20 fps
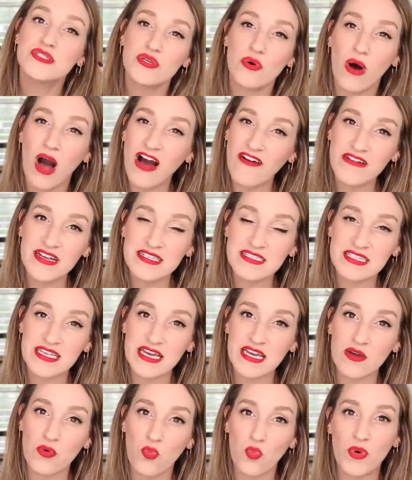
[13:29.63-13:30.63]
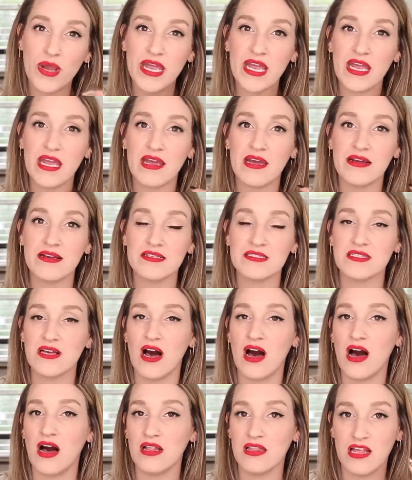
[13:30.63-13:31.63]
So obviously, we
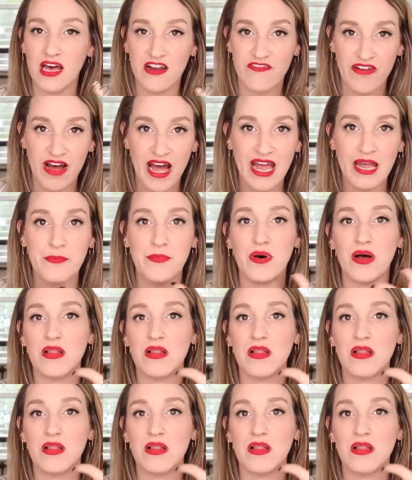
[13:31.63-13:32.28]
saw a lot of hype,